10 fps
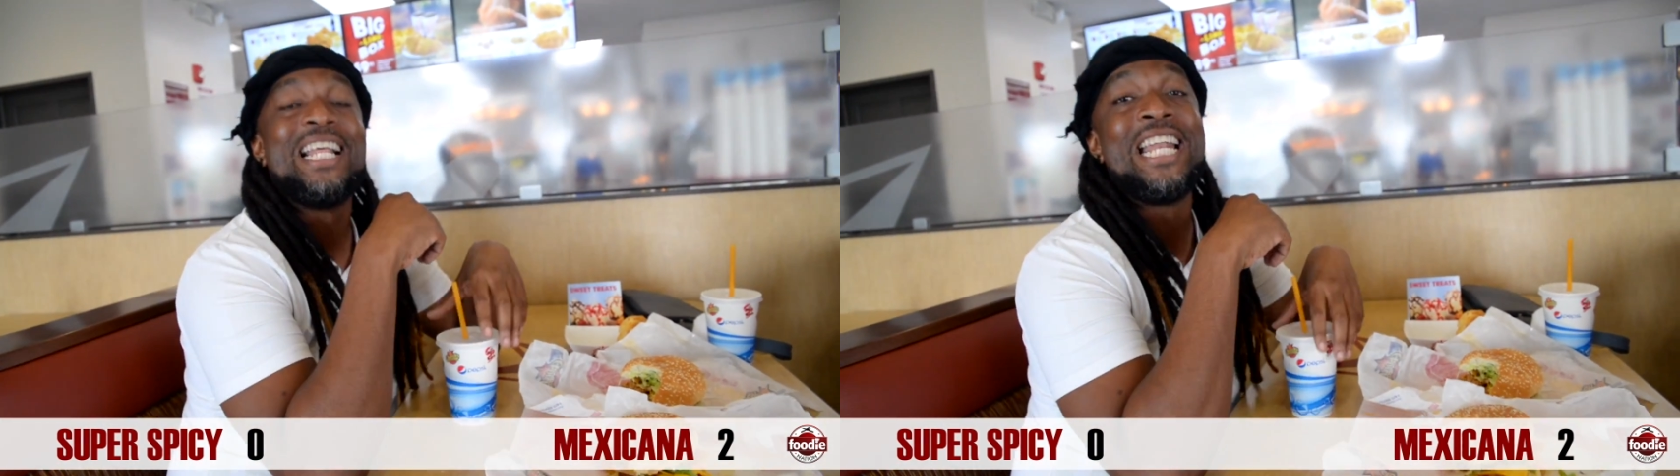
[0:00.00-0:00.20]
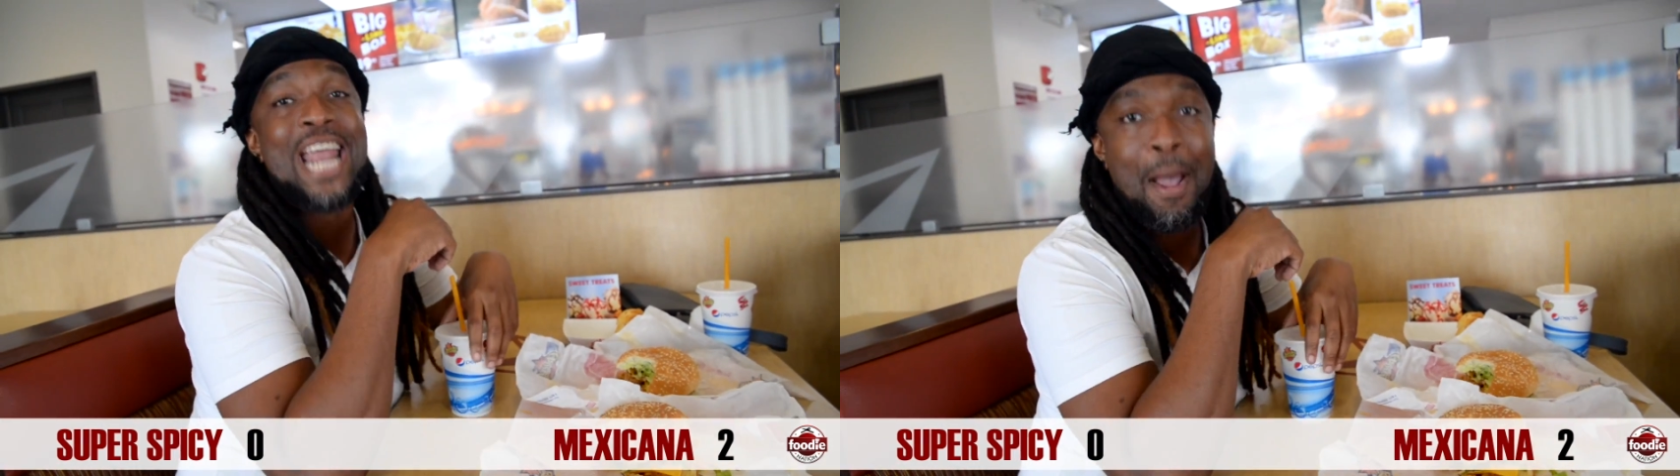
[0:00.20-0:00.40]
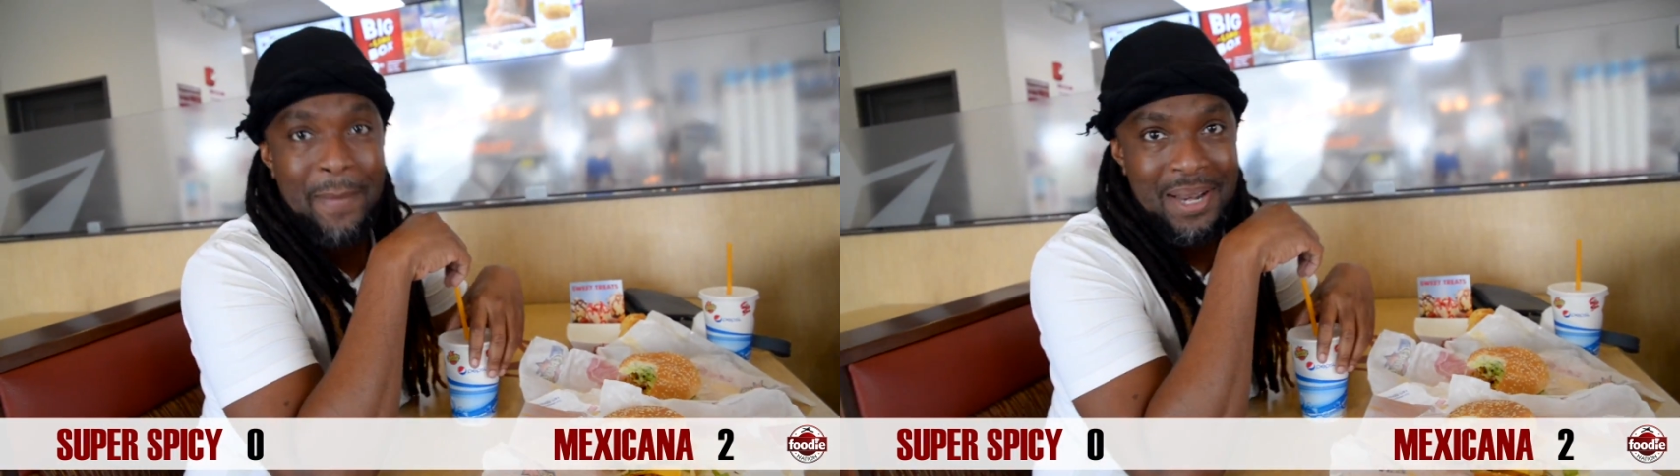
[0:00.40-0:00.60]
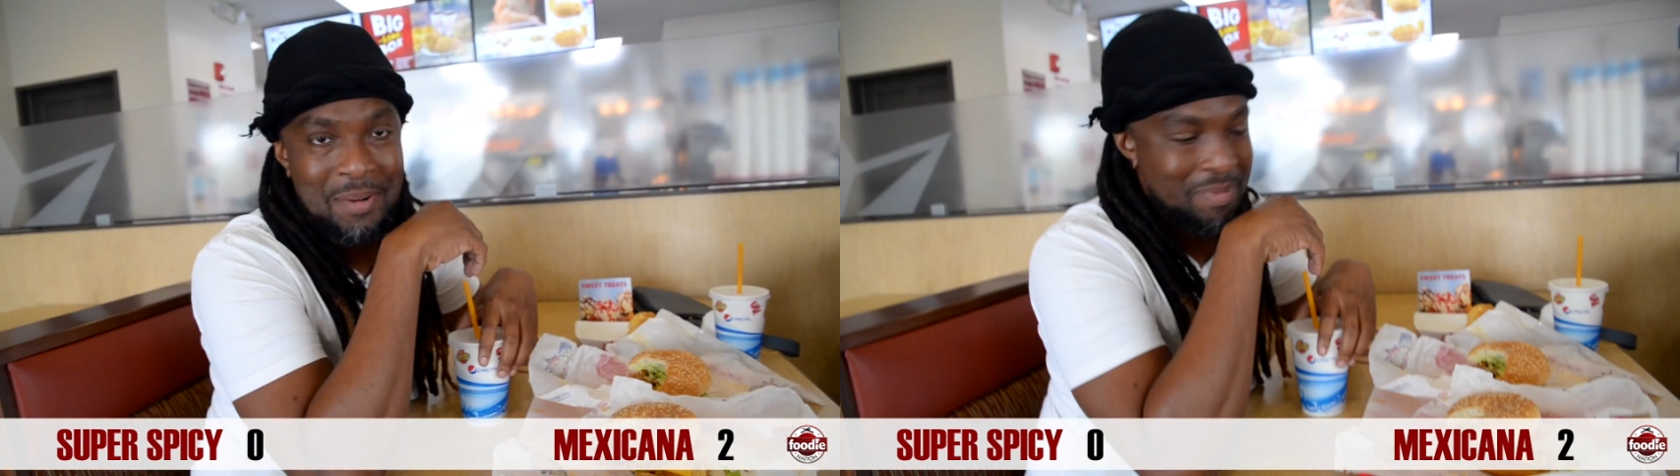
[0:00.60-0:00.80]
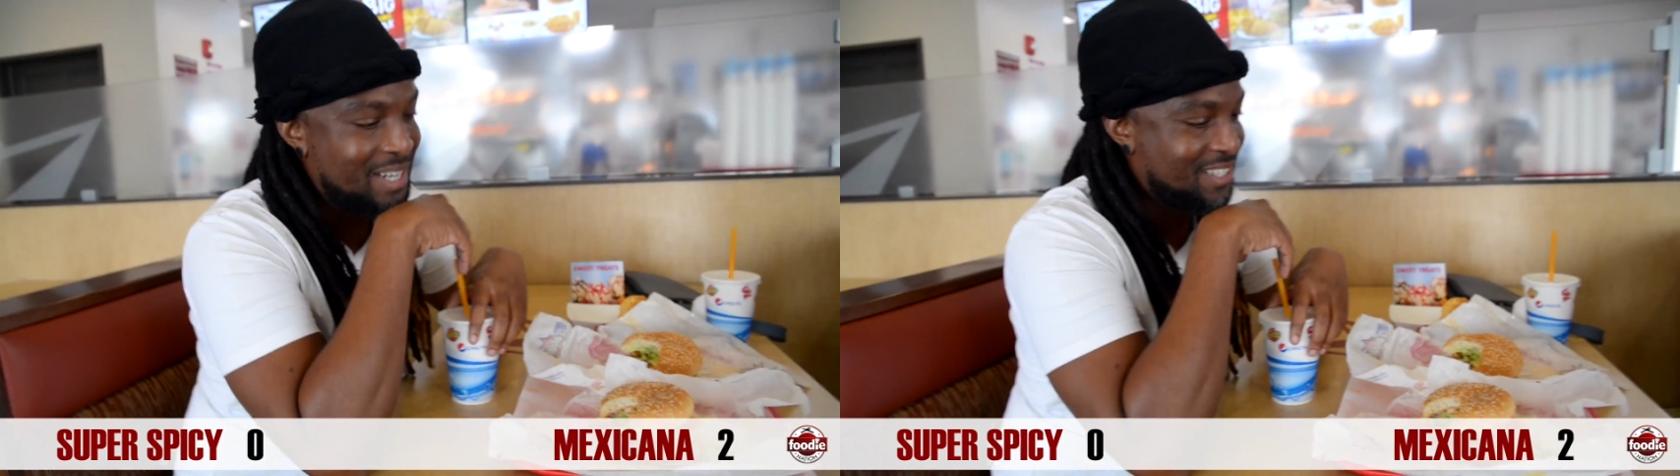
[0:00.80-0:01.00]

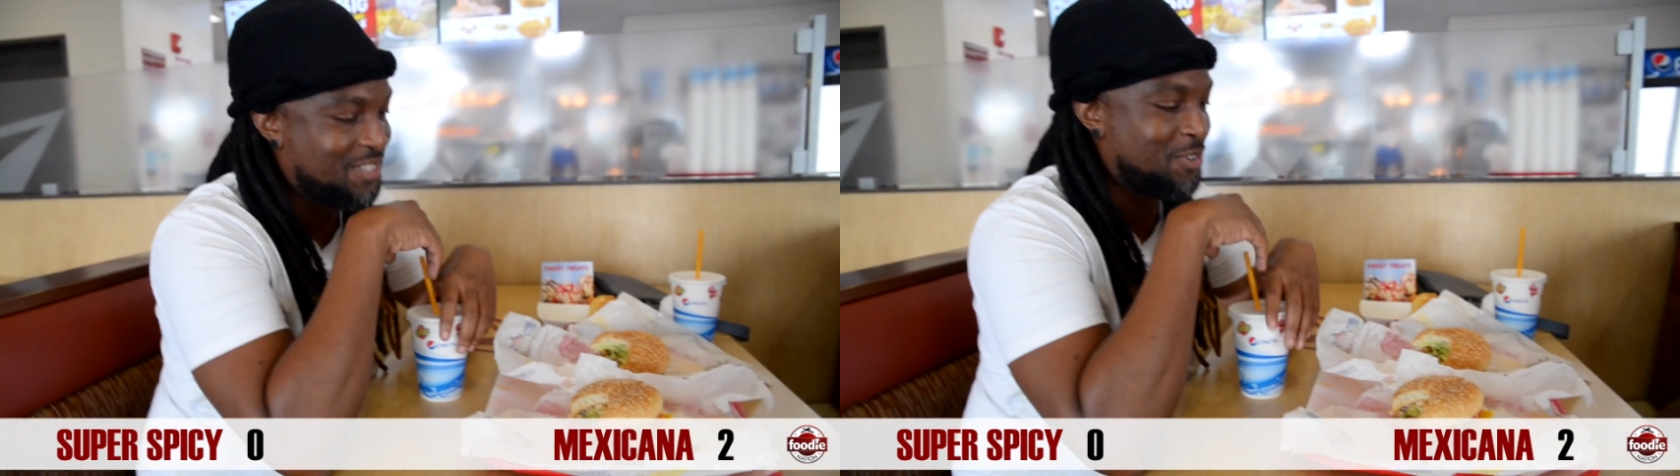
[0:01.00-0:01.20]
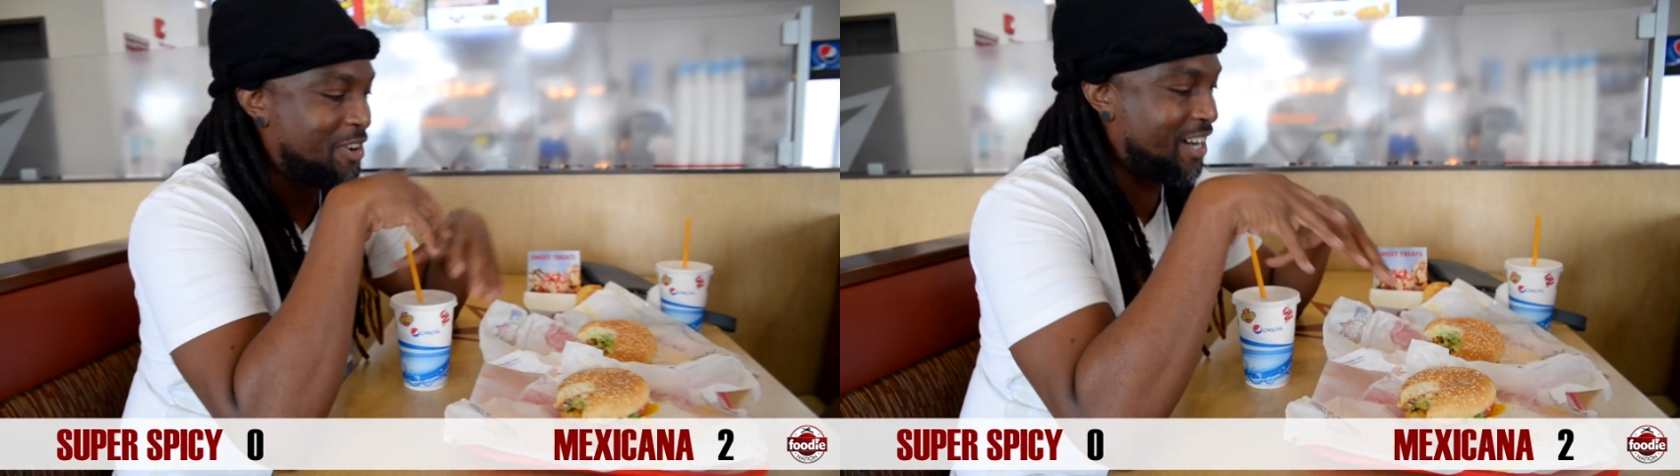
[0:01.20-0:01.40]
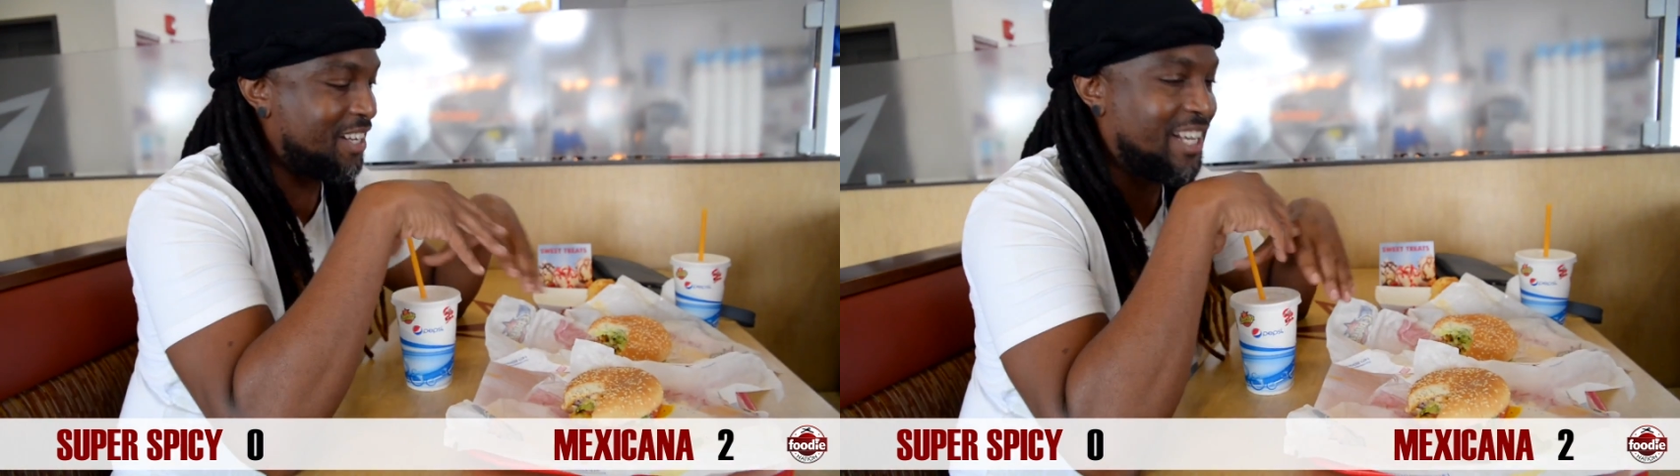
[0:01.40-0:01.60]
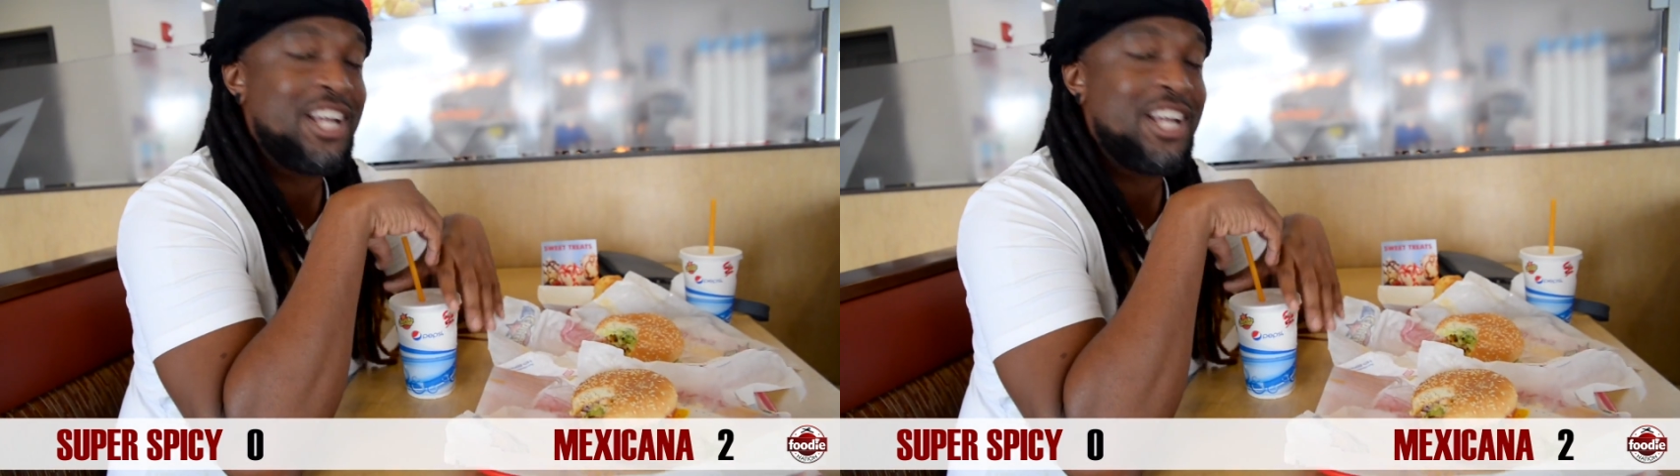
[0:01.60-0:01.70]
Nyamen means to really